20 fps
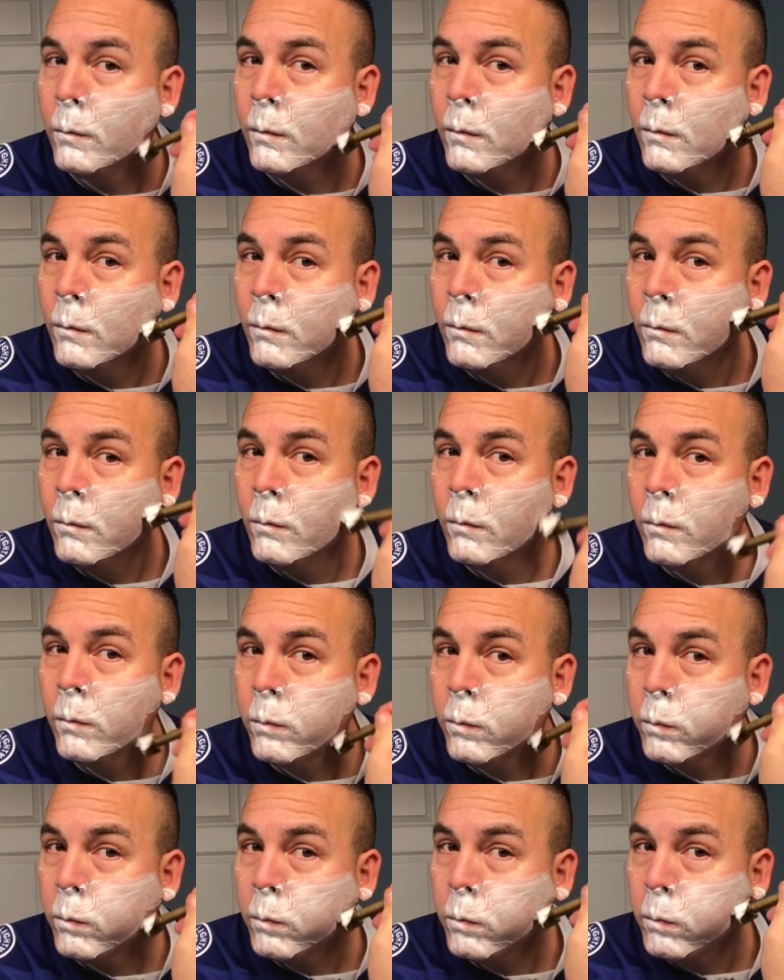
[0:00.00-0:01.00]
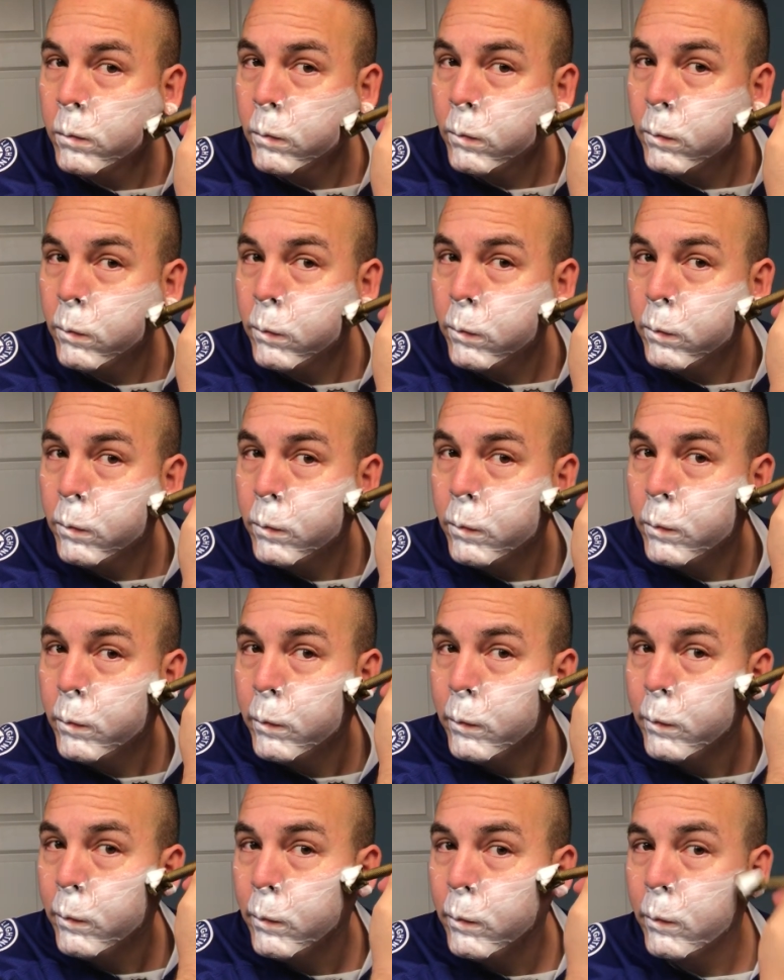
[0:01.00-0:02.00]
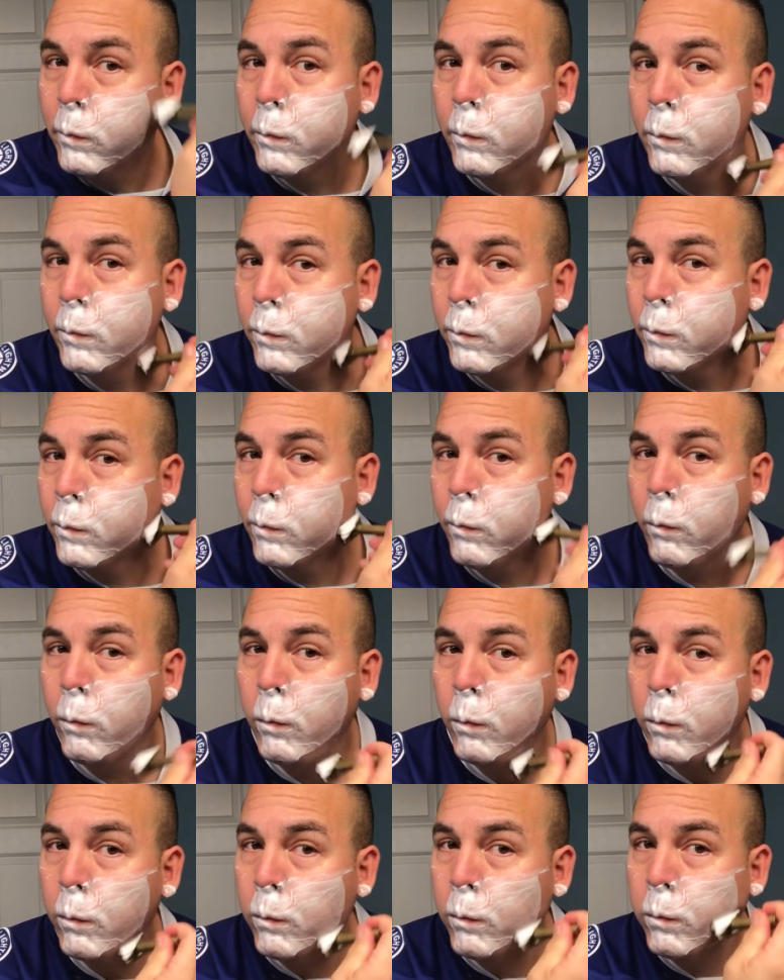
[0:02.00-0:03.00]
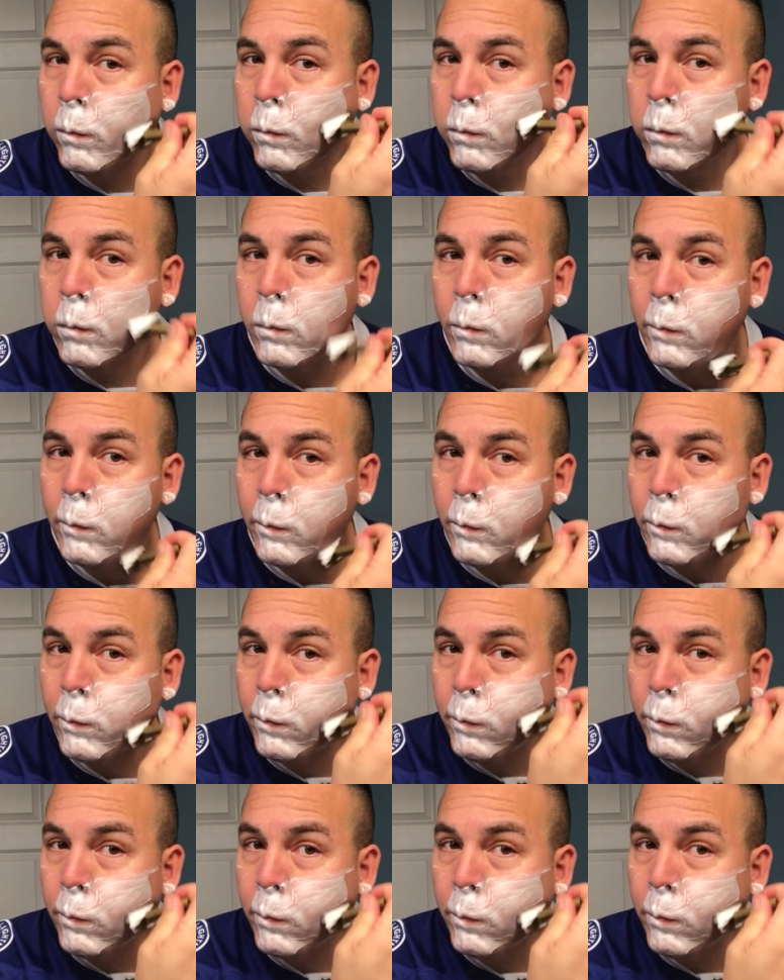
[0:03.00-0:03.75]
No one is speaking in this clip.